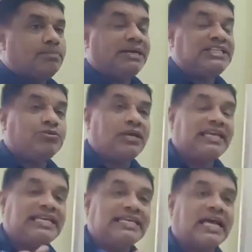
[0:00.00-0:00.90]

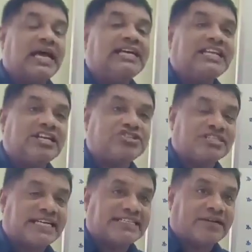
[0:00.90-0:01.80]
particularly in
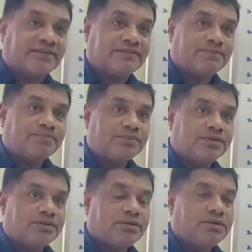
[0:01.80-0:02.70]
agriculture sector,
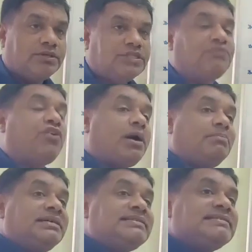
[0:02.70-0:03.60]
the
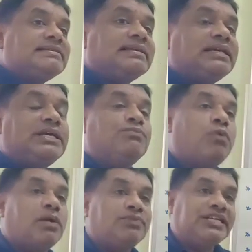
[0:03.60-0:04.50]
farmers
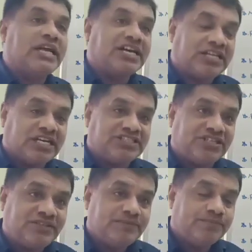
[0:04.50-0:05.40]
involved in
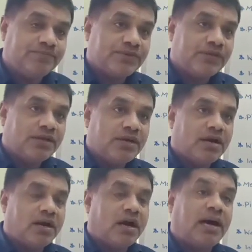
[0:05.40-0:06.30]
agriculture,
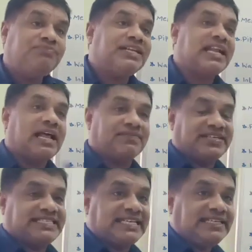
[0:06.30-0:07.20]
after
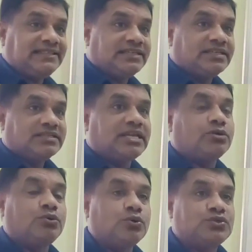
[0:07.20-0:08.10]
harvesting
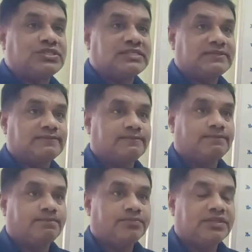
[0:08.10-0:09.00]
the goods,
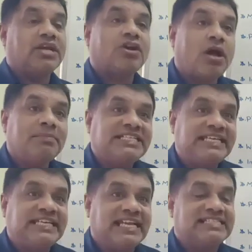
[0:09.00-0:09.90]
the raw
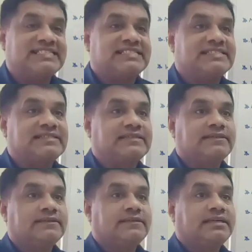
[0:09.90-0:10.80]
materials,
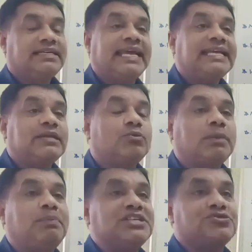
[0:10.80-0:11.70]
taken
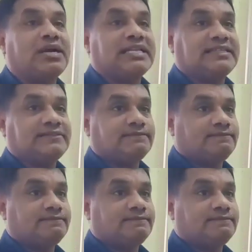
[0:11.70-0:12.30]
one place to another.